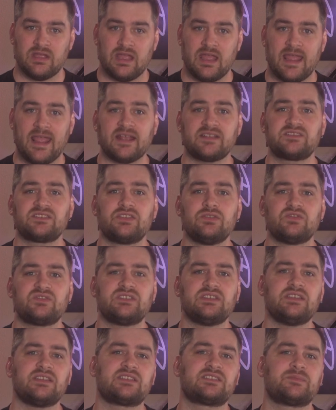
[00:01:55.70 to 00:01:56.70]

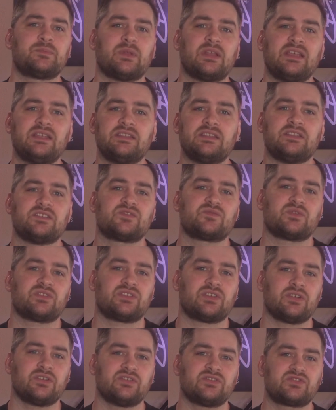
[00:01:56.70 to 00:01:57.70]
XQC explained in his
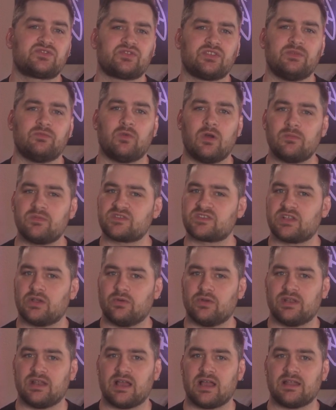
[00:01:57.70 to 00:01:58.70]
return stream what was
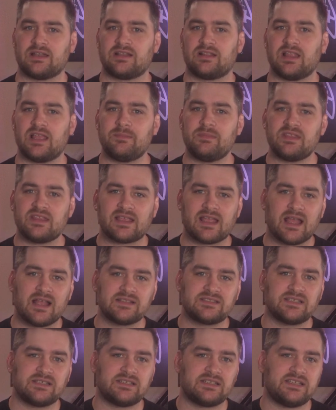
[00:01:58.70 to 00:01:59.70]
going on, claiming the
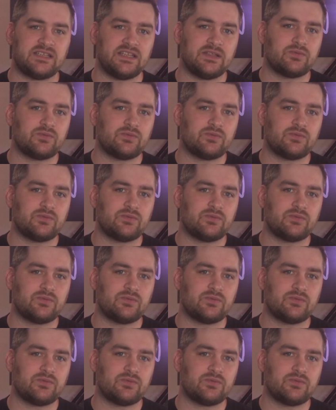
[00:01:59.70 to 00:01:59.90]
content he